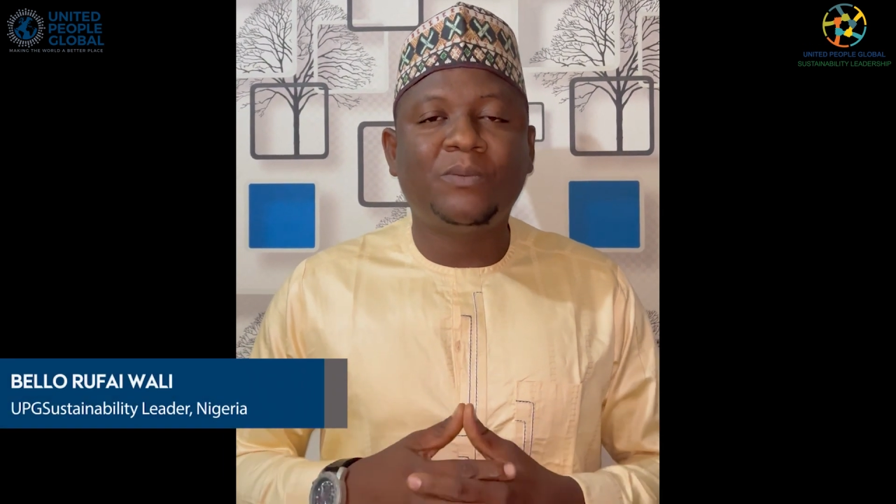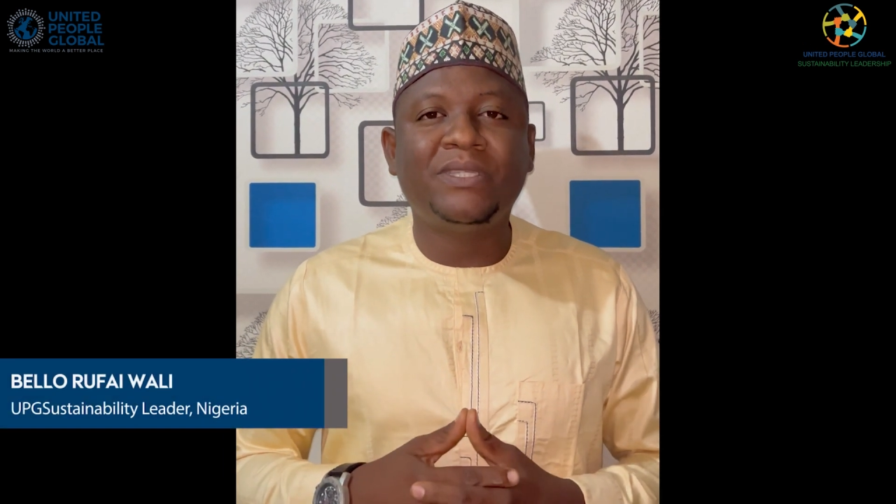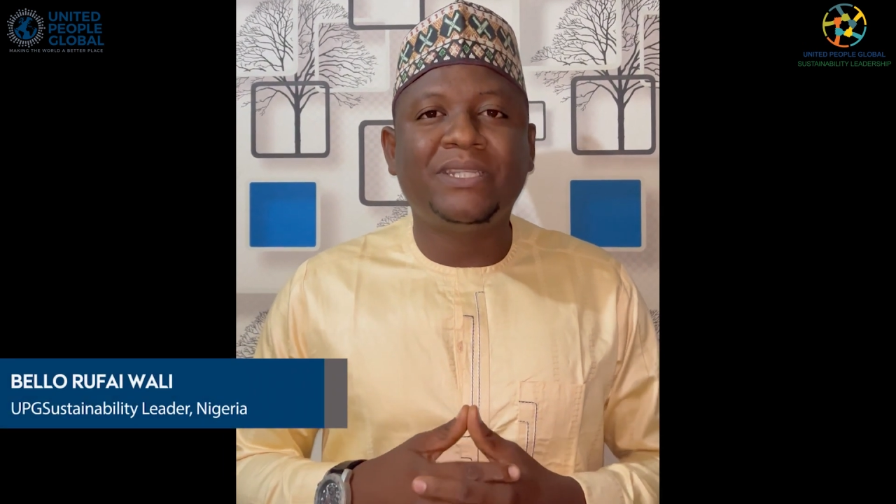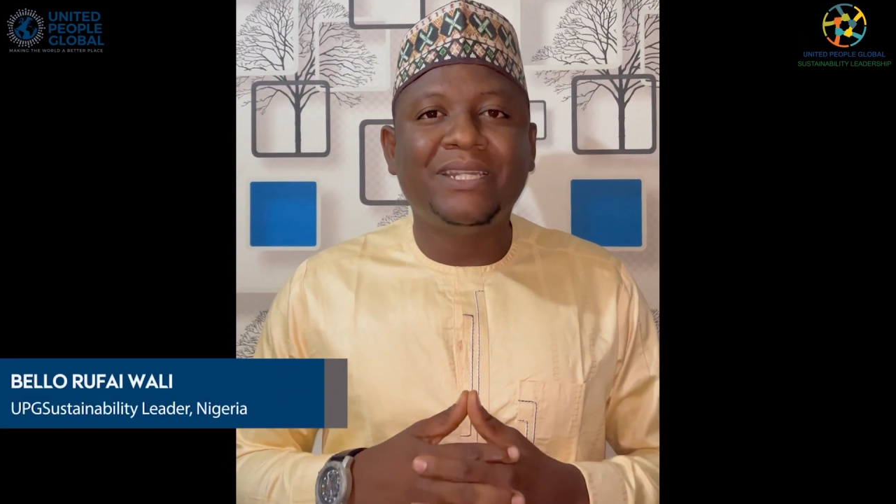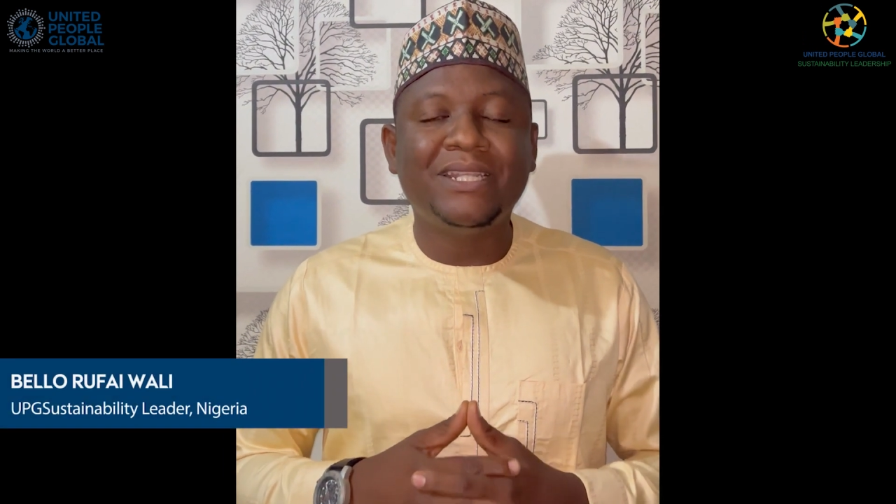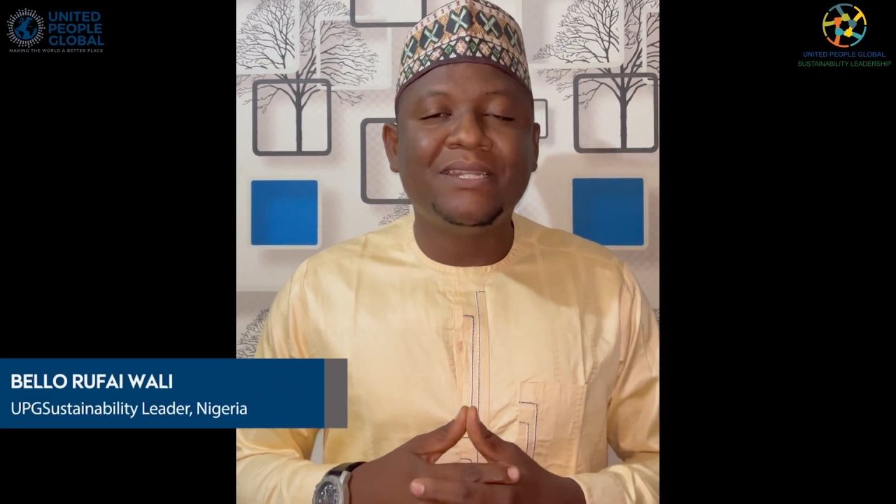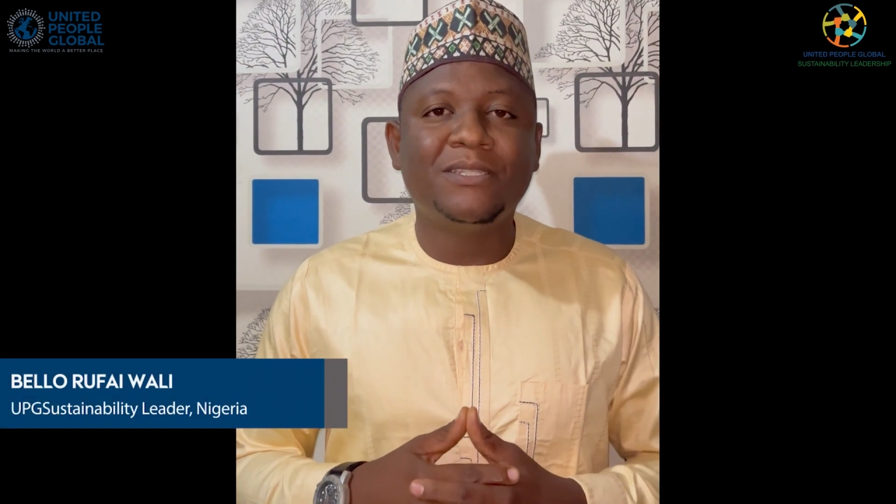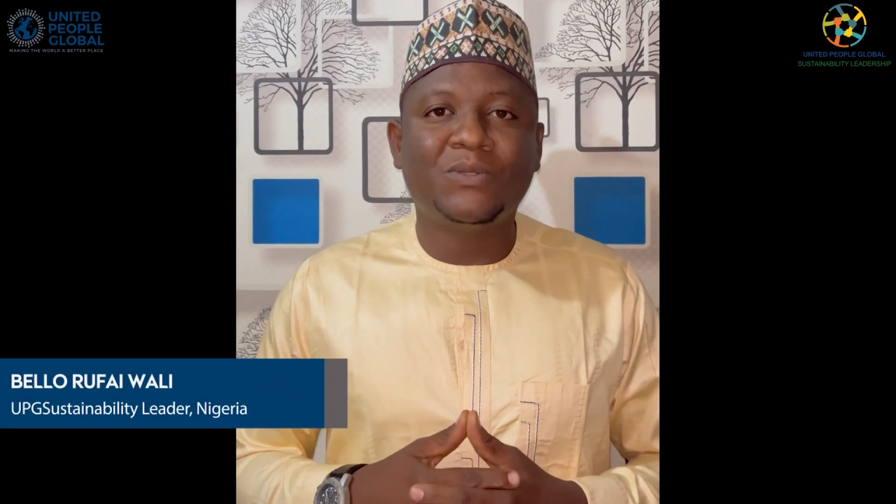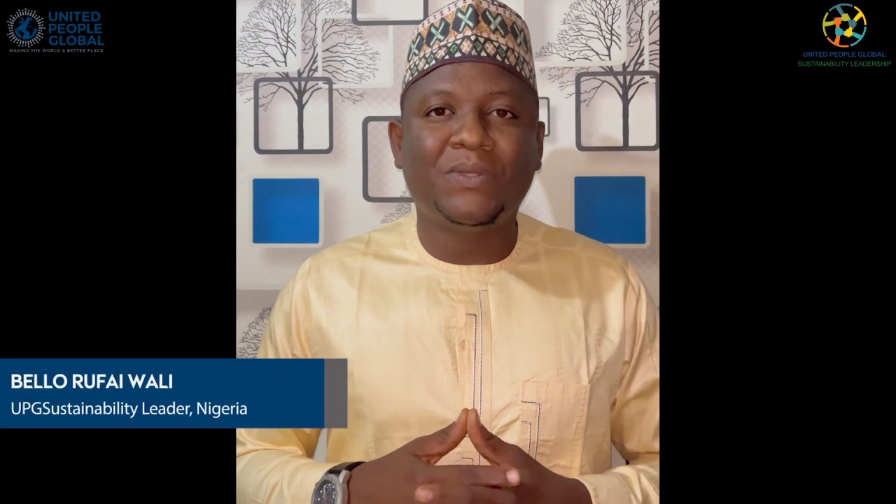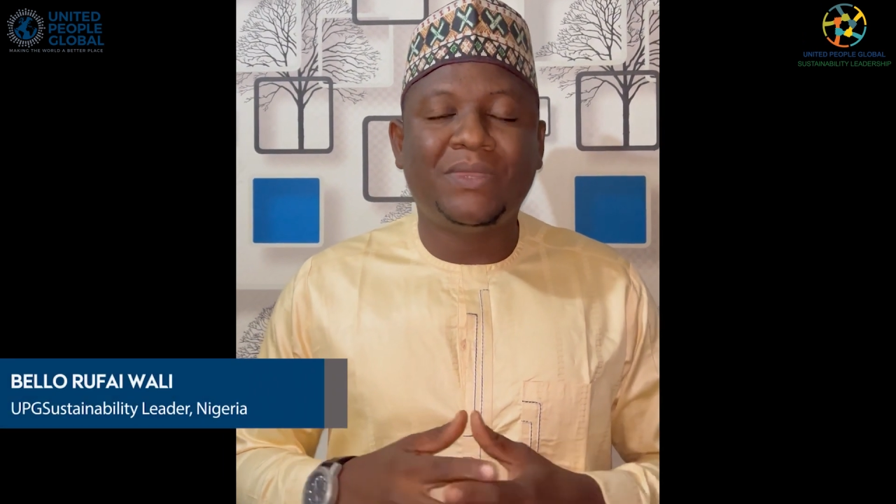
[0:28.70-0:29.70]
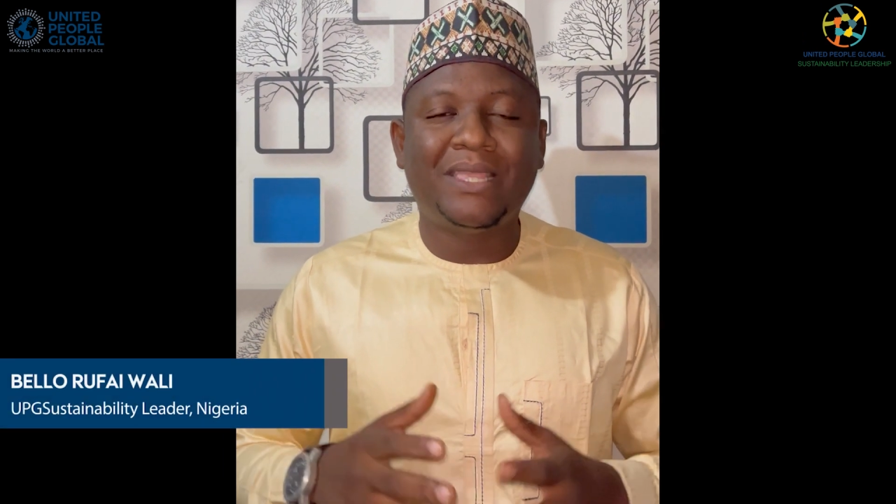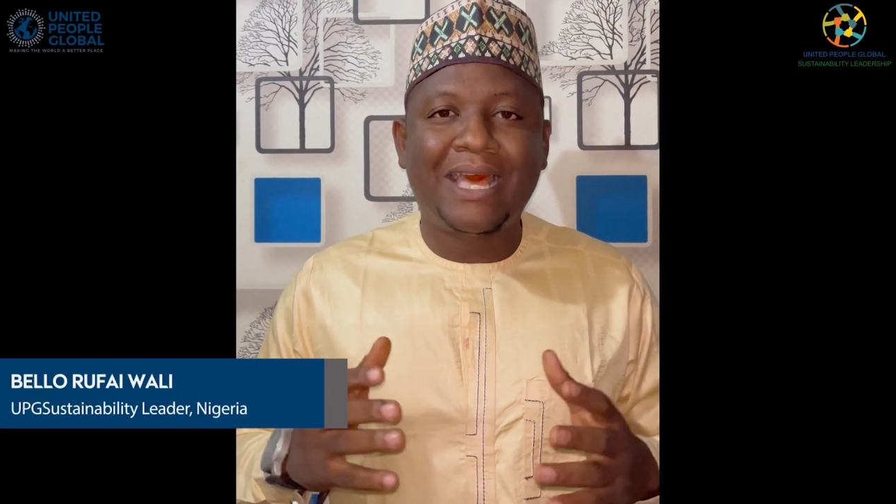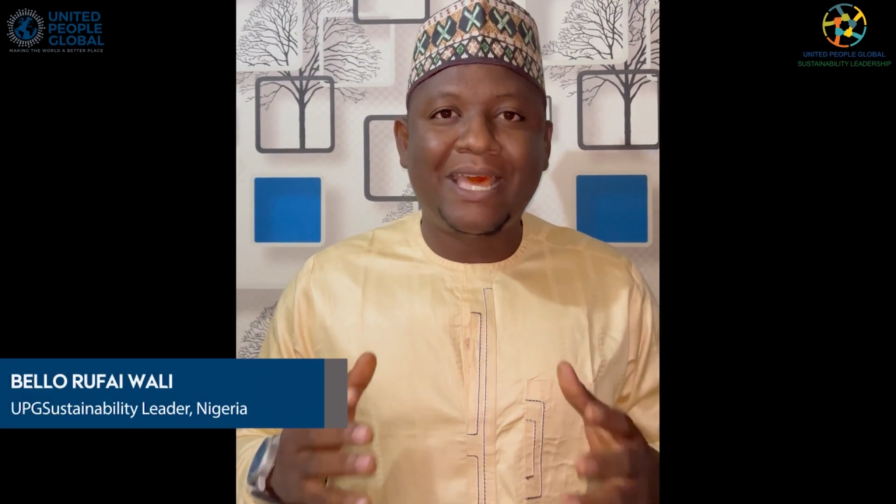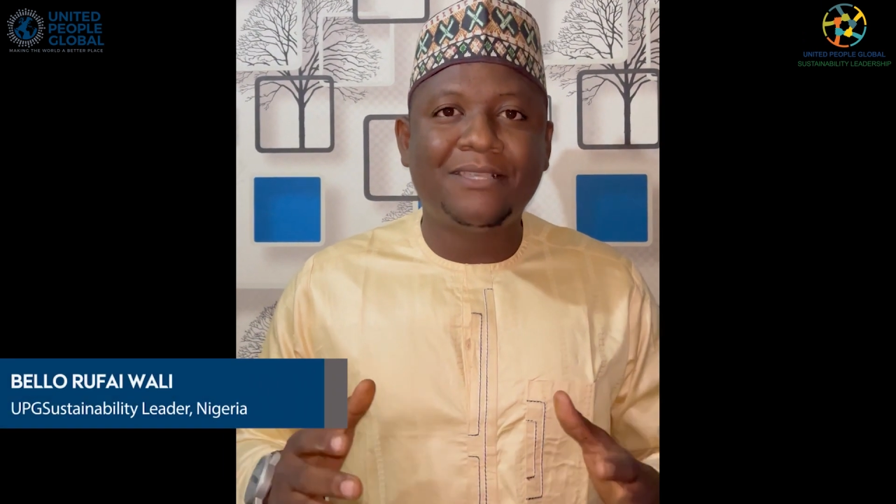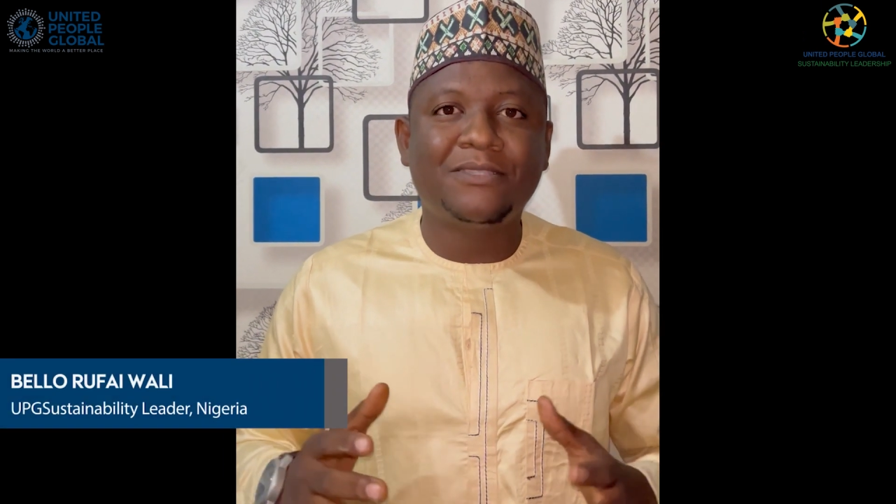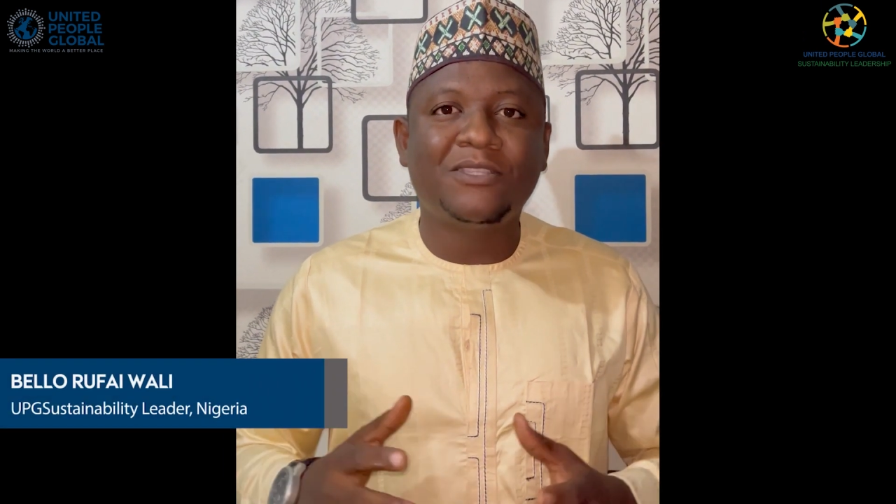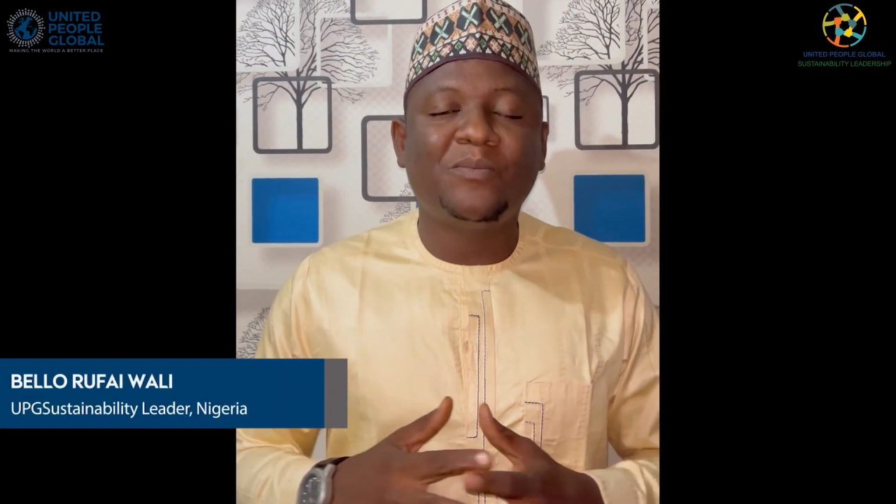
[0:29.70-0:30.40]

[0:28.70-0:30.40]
three leaders with the highest